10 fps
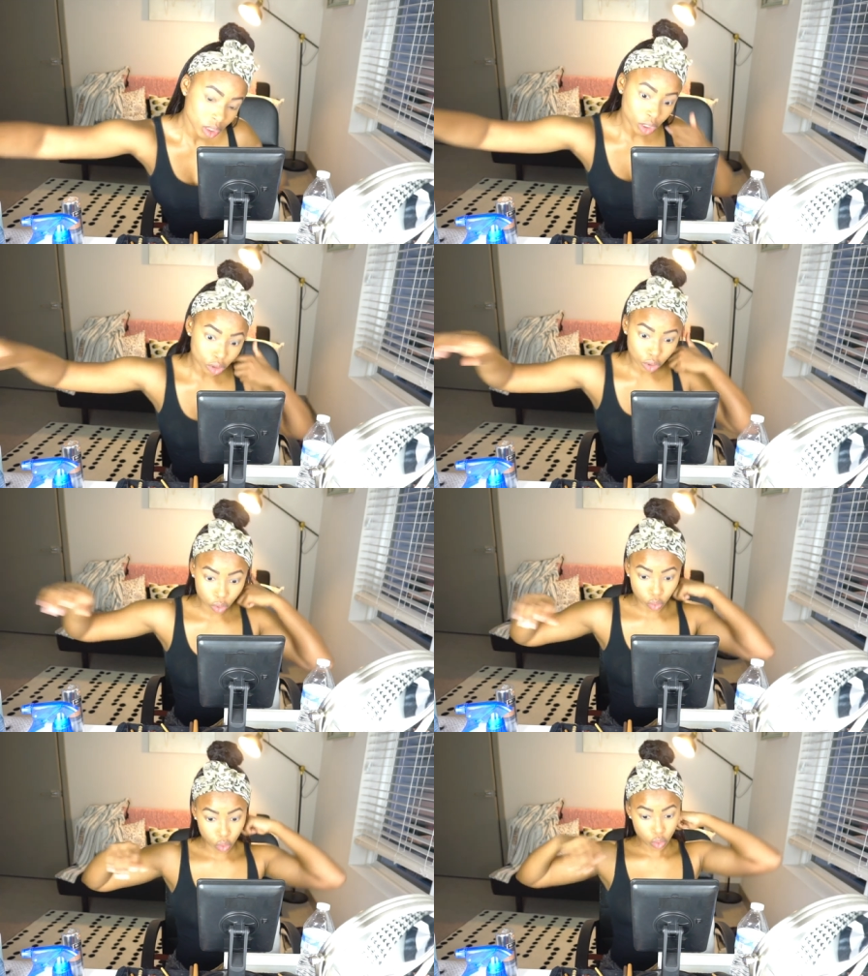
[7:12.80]

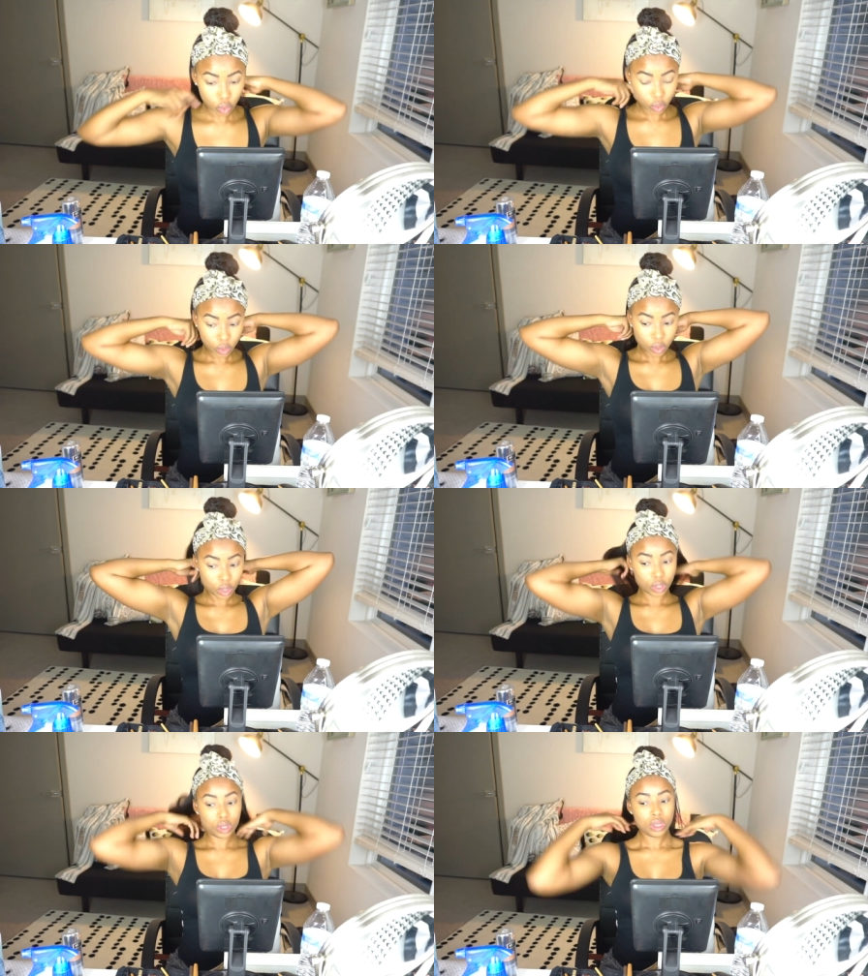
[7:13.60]
control,
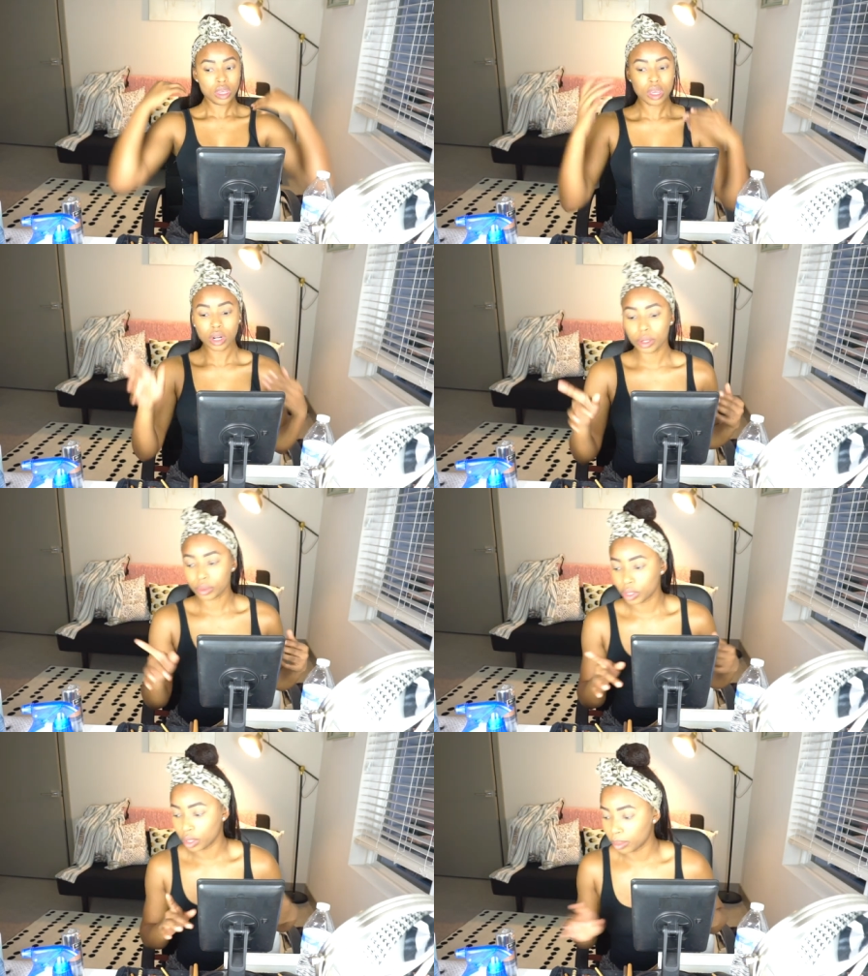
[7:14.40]
you know,
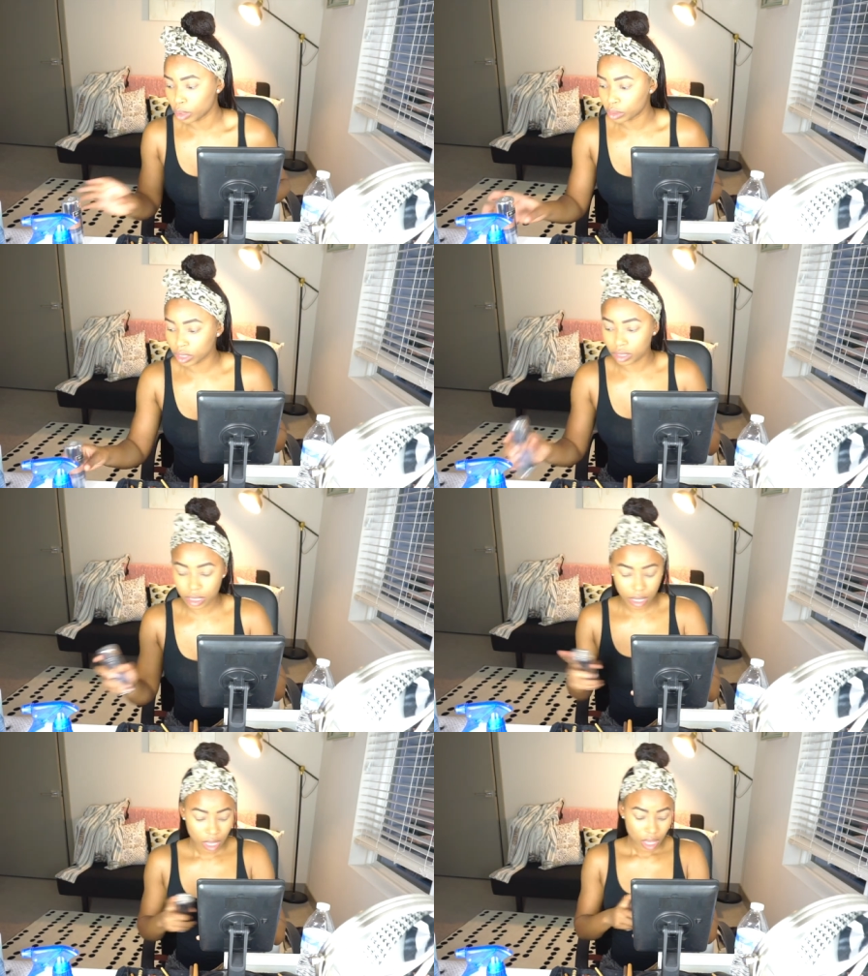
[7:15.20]
your
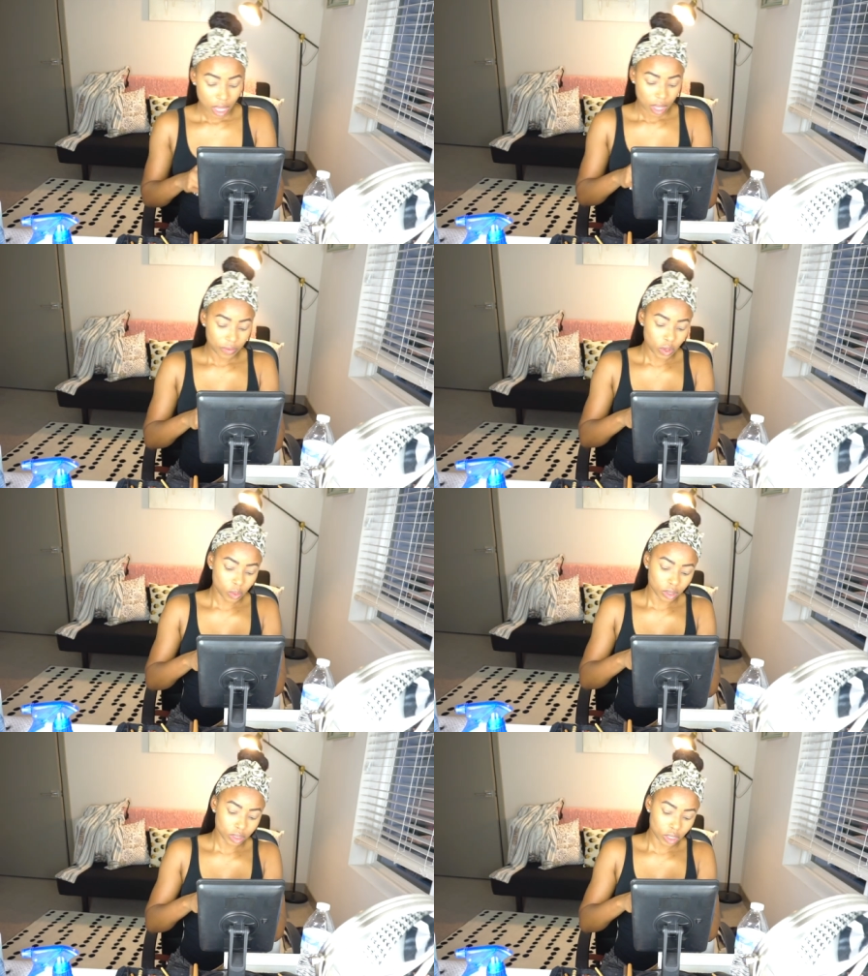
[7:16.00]
emotions if you
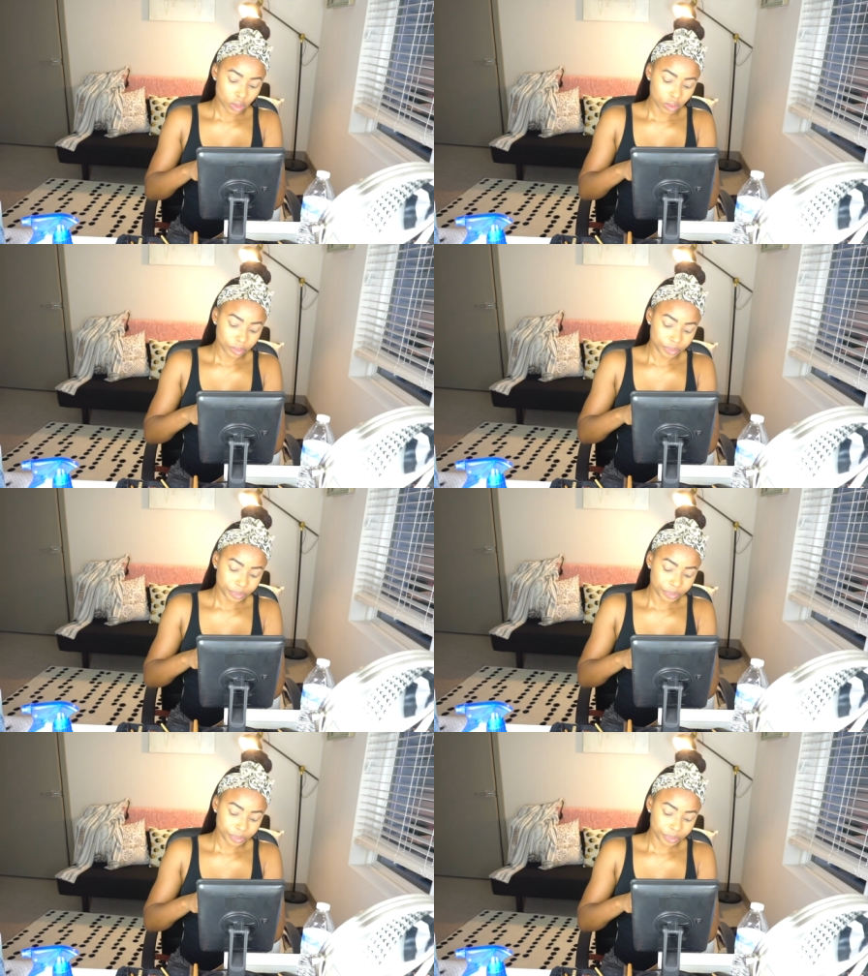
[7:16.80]
want to.